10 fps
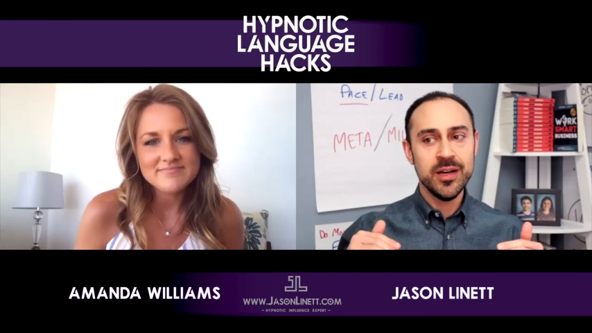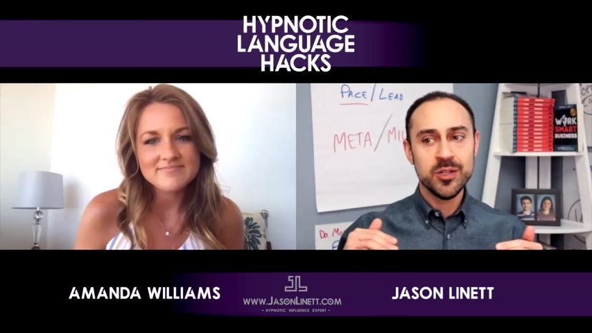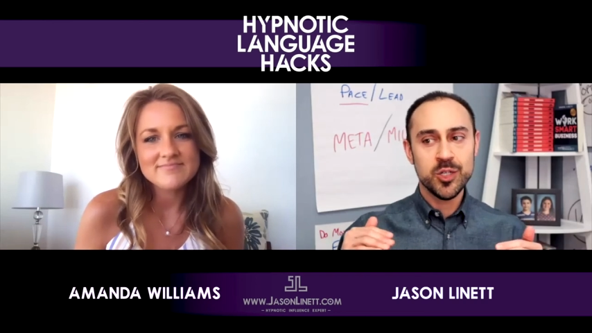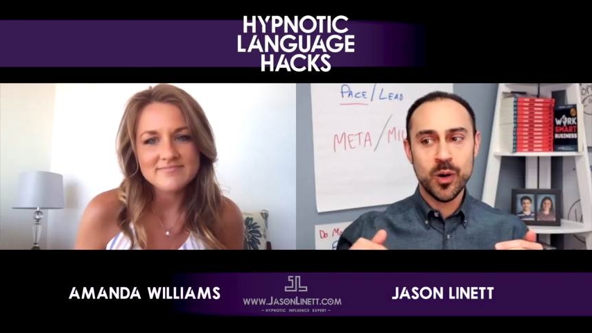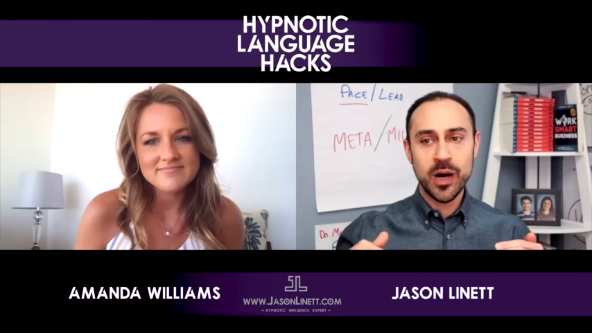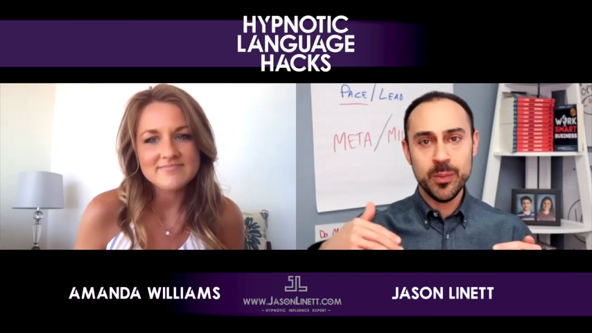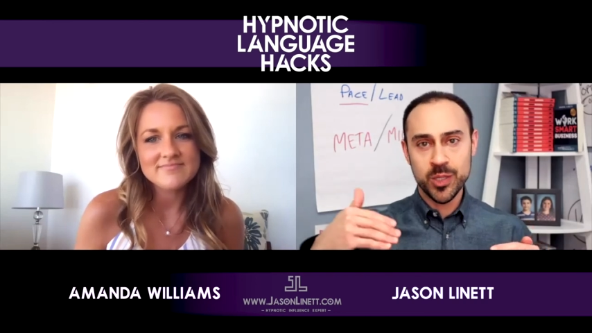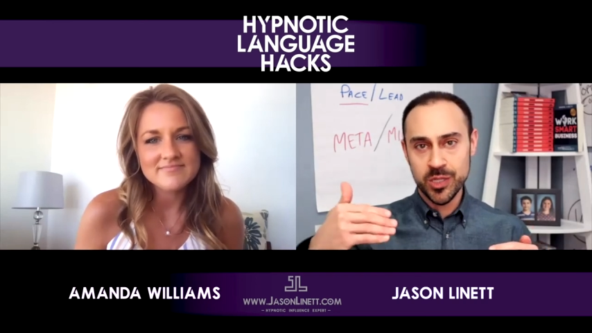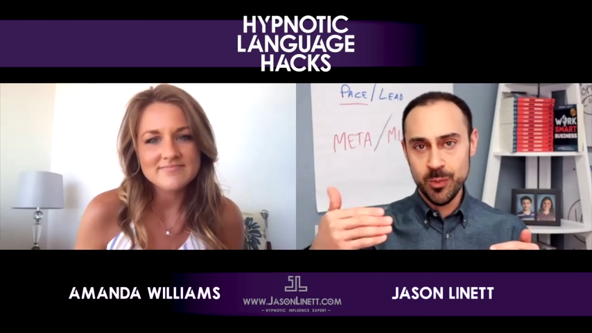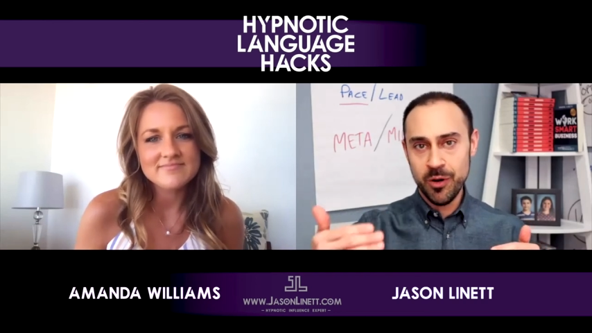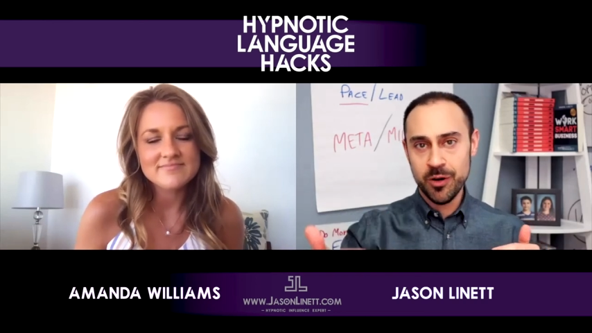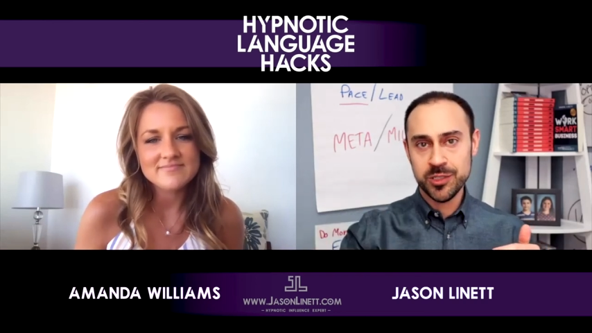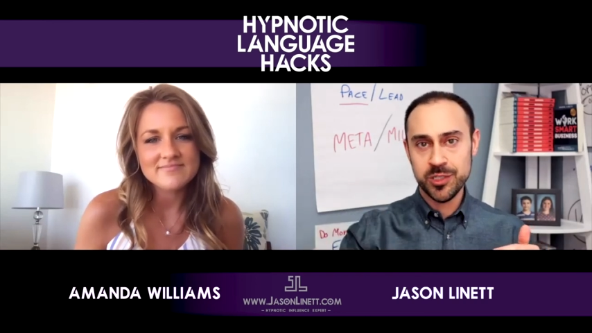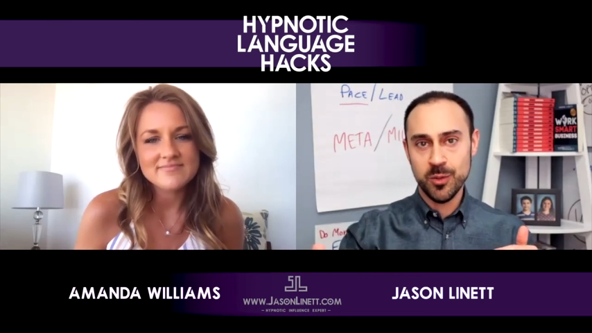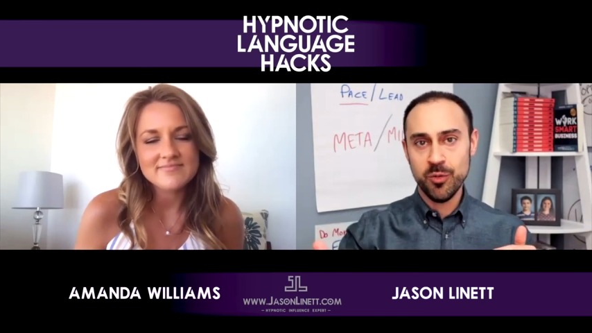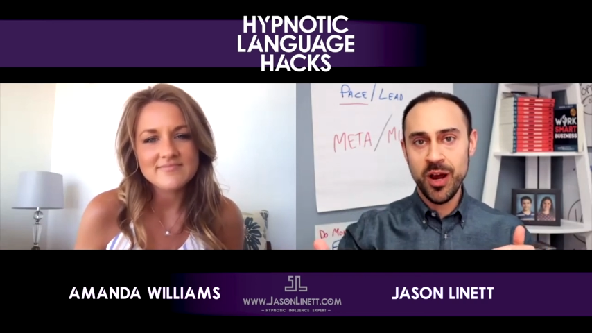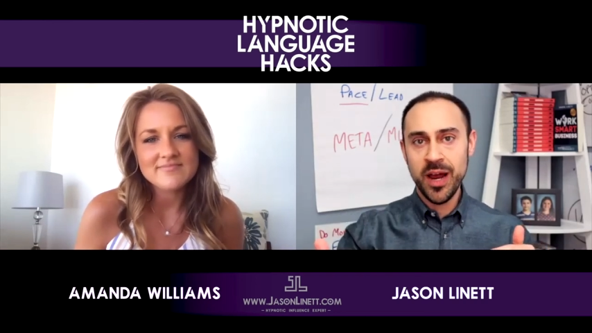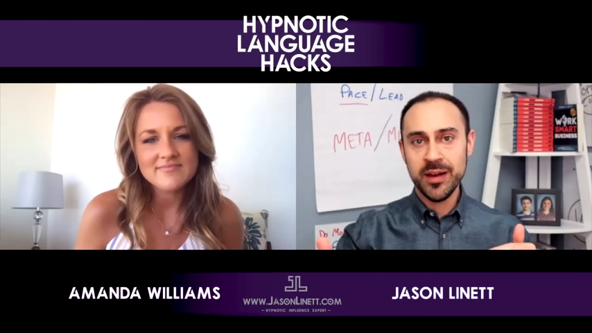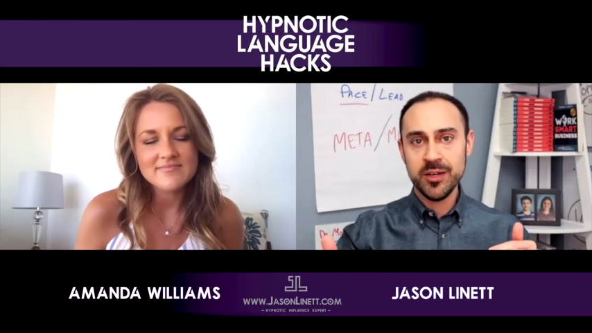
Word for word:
Speaker 1: do I build the personal brand?